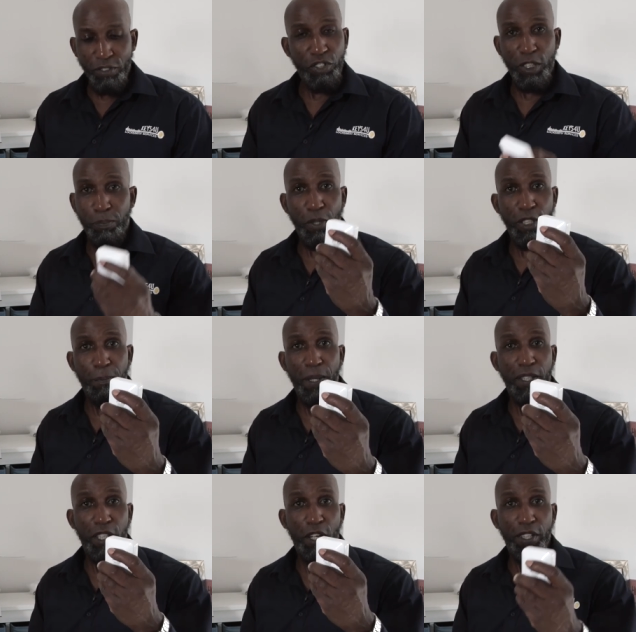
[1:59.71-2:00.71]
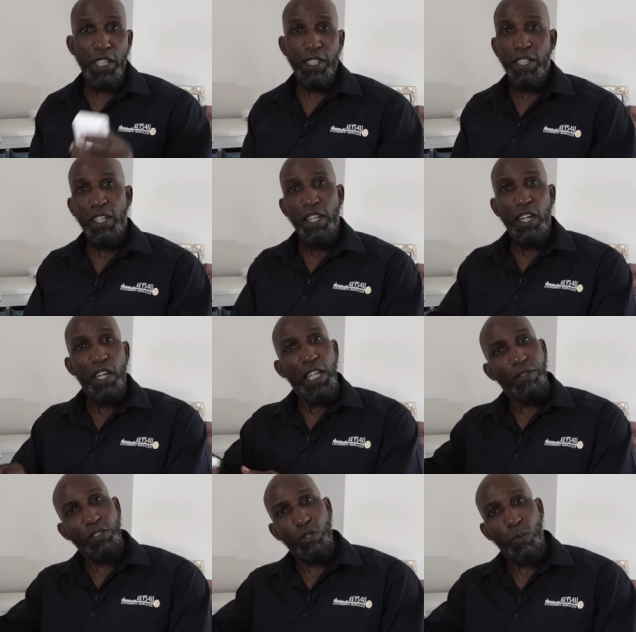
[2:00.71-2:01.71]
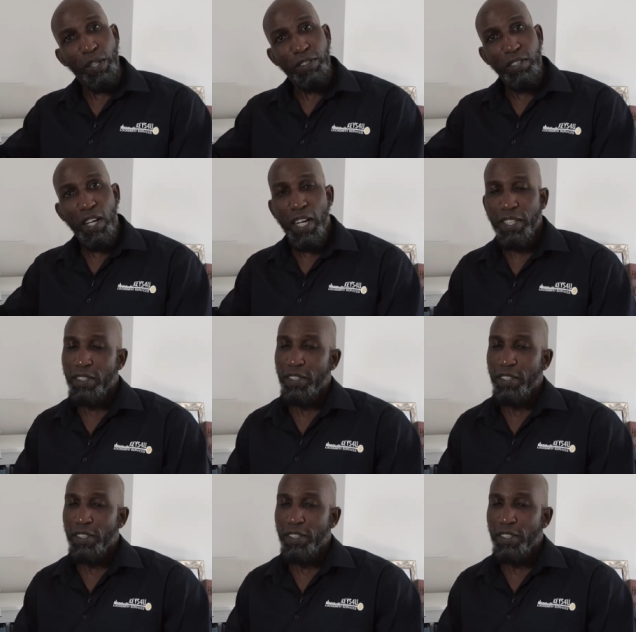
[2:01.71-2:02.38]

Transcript: just put your PIN code in, leave it to one side,